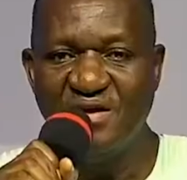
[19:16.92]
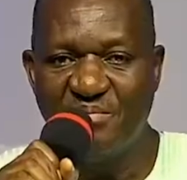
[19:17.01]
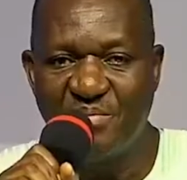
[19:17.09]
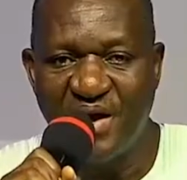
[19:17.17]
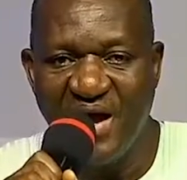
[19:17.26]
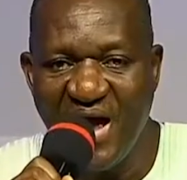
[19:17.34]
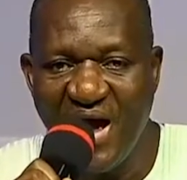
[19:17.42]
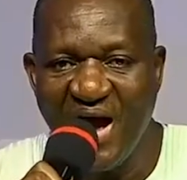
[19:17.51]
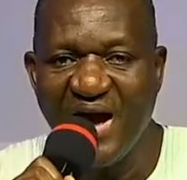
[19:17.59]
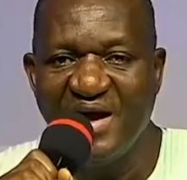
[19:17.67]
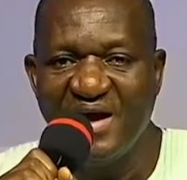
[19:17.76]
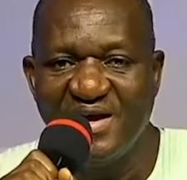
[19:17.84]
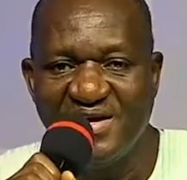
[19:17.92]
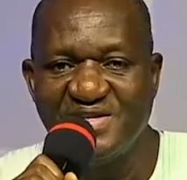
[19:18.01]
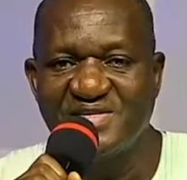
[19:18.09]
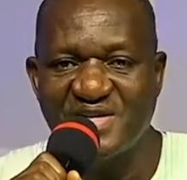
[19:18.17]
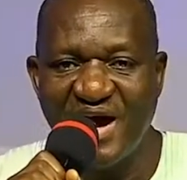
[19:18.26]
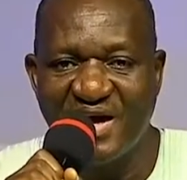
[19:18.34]
prayer
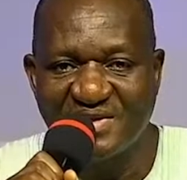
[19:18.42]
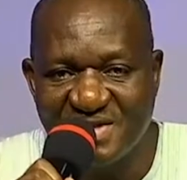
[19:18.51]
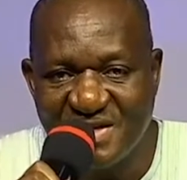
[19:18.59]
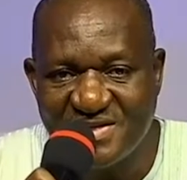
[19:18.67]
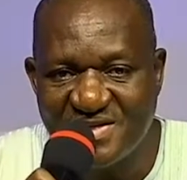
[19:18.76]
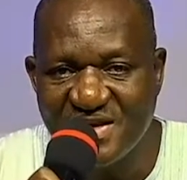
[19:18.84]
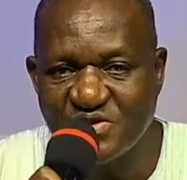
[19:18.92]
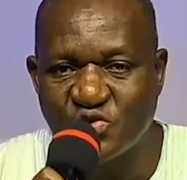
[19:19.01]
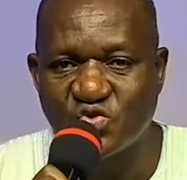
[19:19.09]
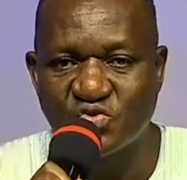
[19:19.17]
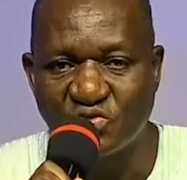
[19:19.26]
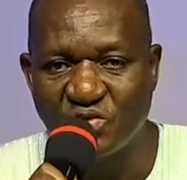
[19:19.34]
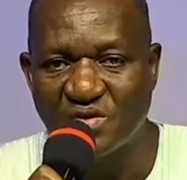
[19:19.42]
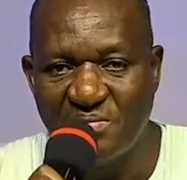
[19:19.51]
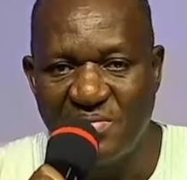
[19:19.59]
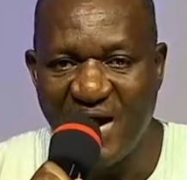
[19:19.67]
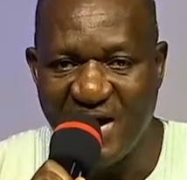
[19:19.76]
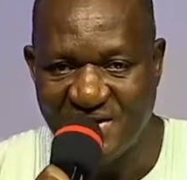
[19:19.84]
is attended to
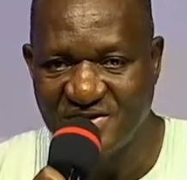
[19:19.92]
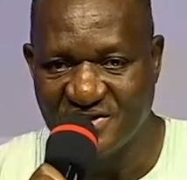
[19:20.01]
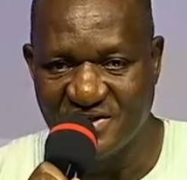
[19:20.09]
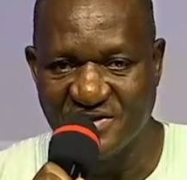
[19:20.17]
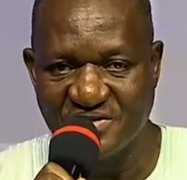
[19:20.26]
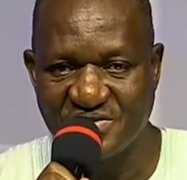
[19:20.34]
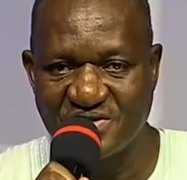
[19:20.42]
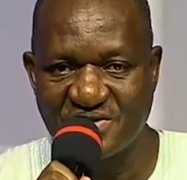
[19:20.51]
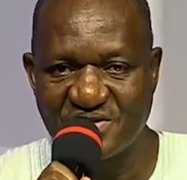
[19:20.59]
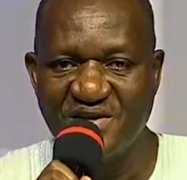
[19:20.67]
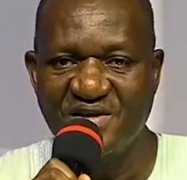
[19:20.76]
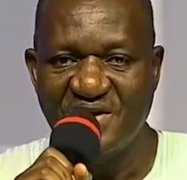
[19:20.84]
by angels.